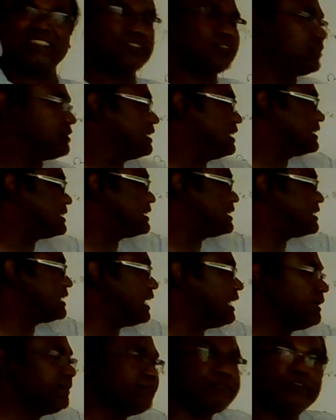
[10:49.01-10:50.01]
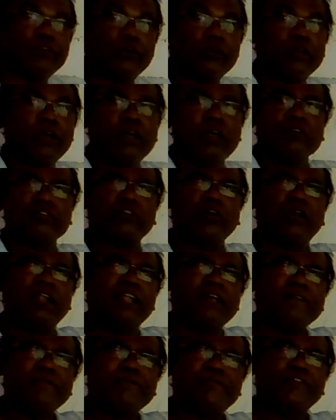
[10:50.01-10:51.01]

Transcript: So this is the lymph node. So lymph